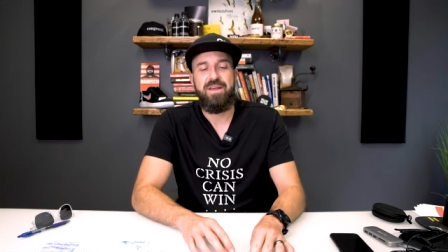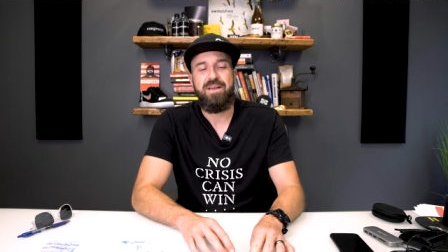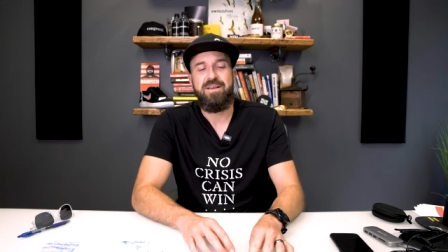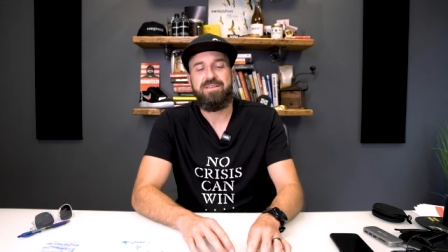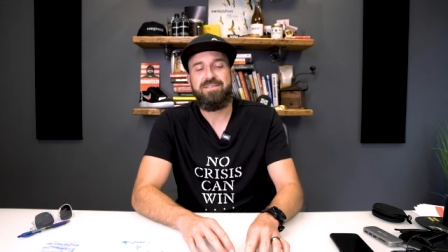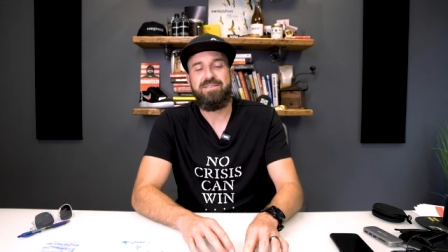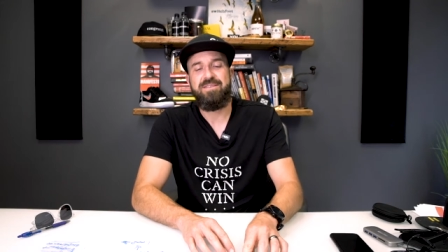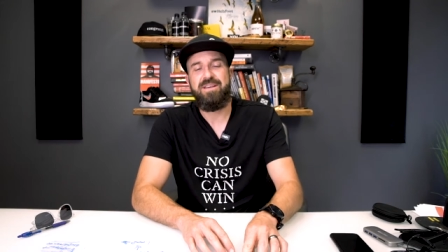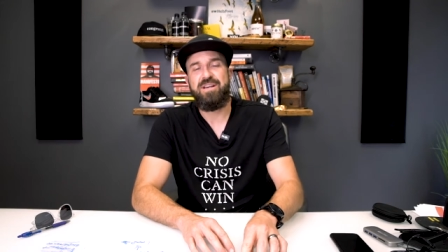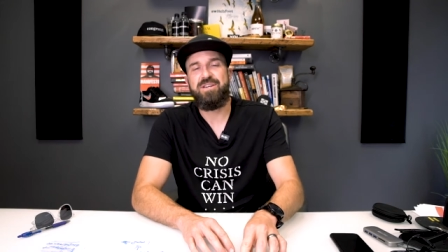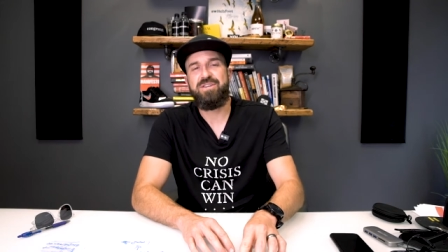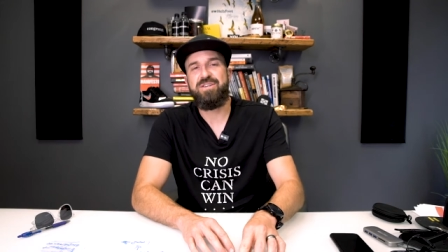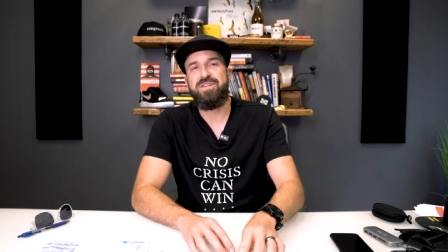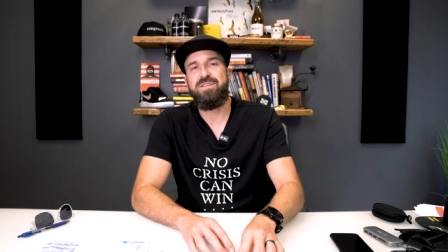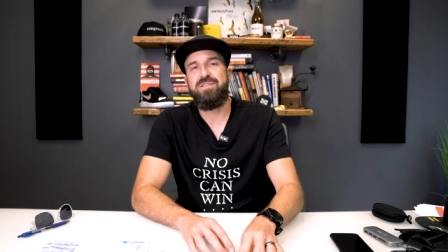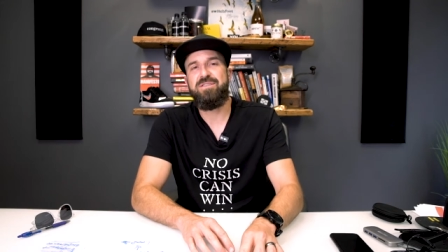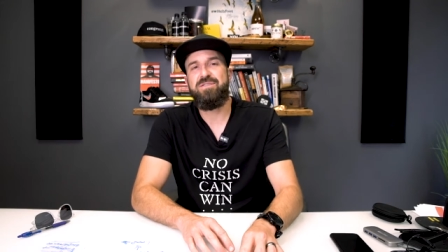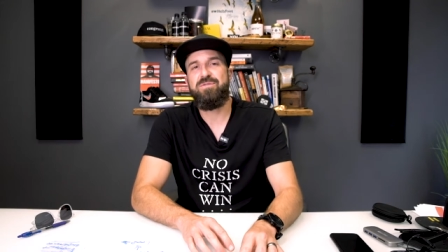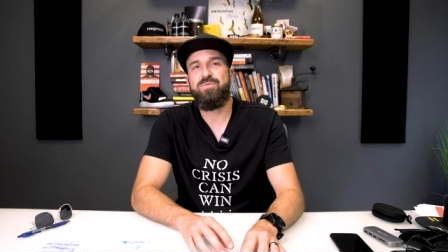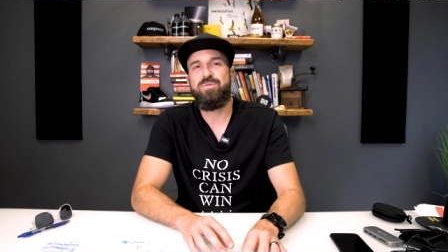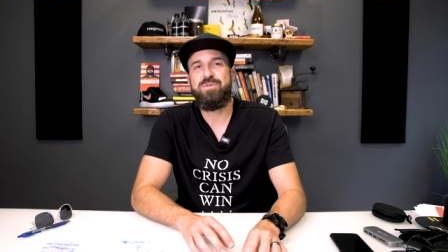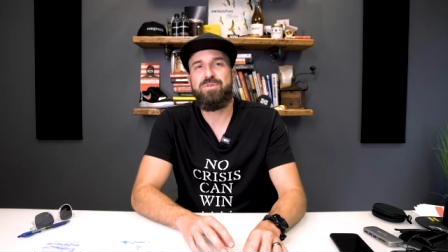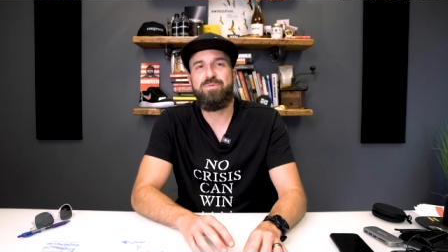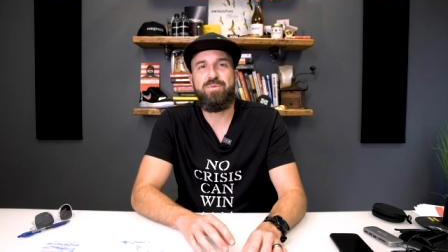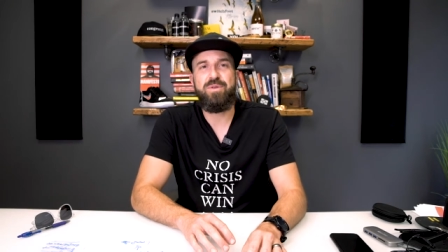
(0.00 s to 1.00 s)

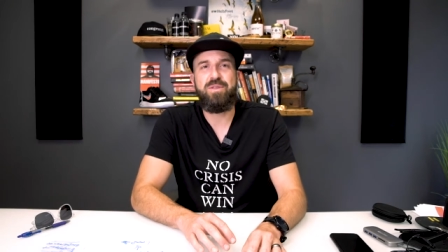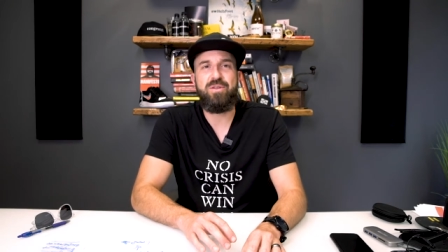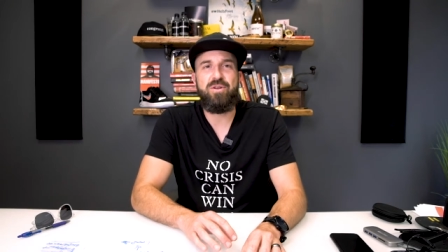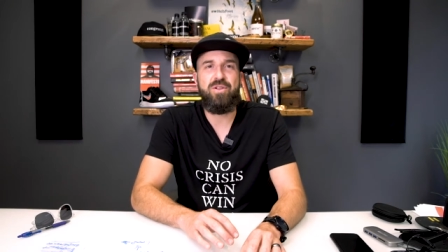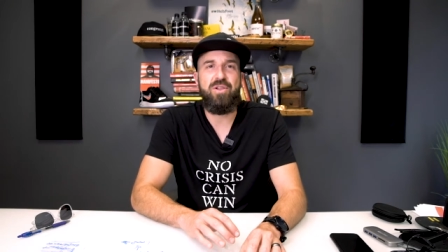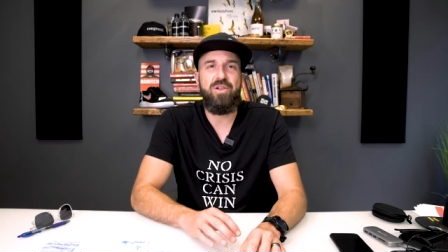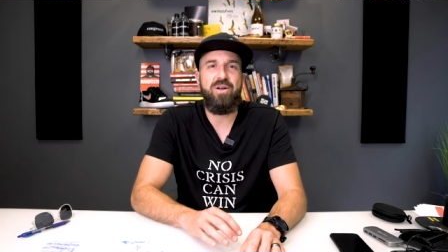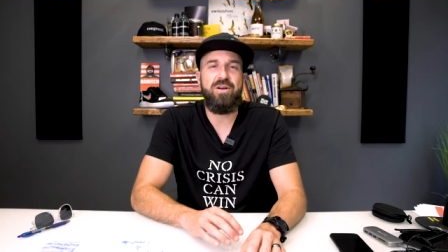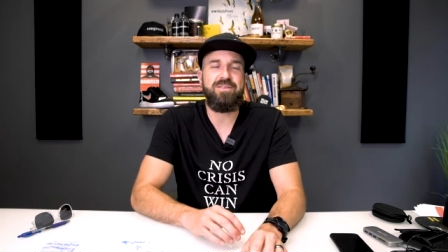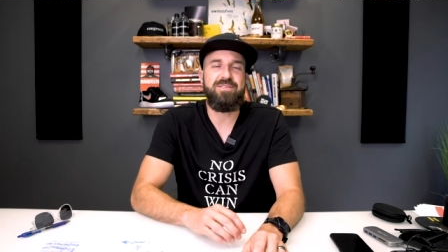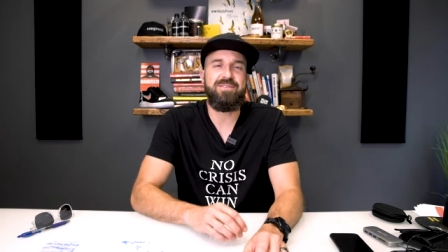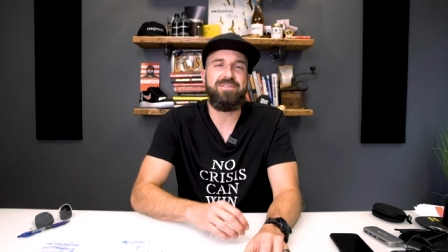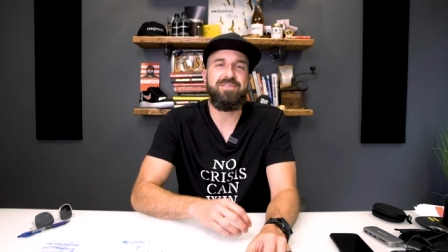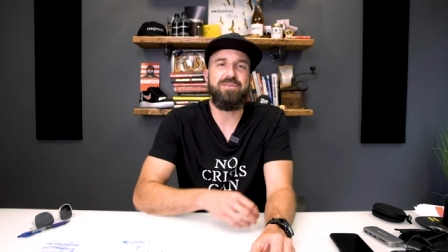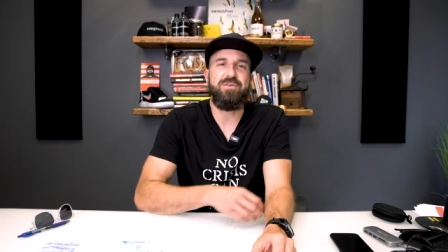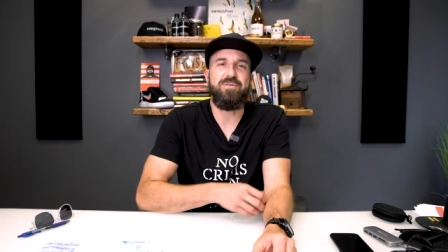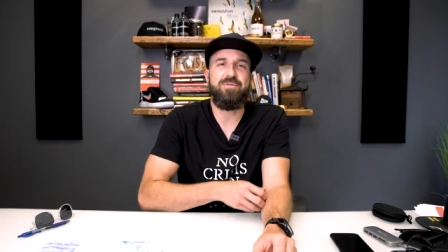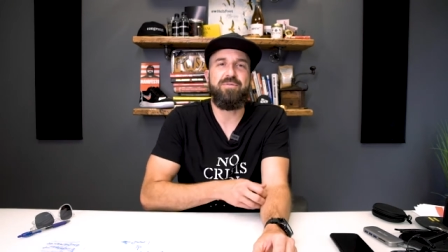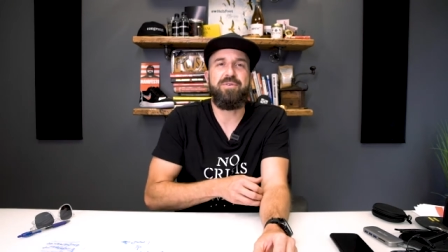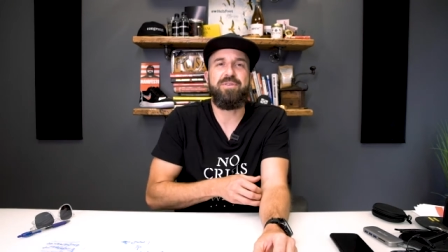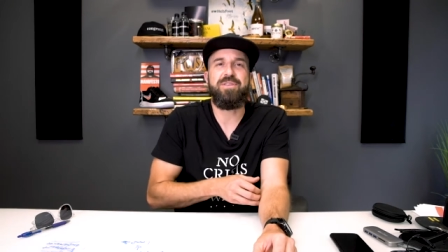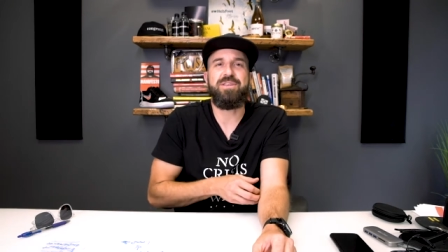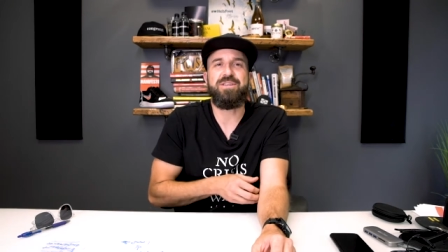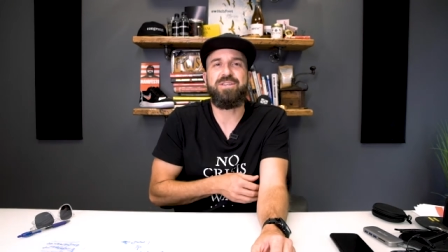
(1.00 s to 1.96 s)
sessions was with Claude Silver,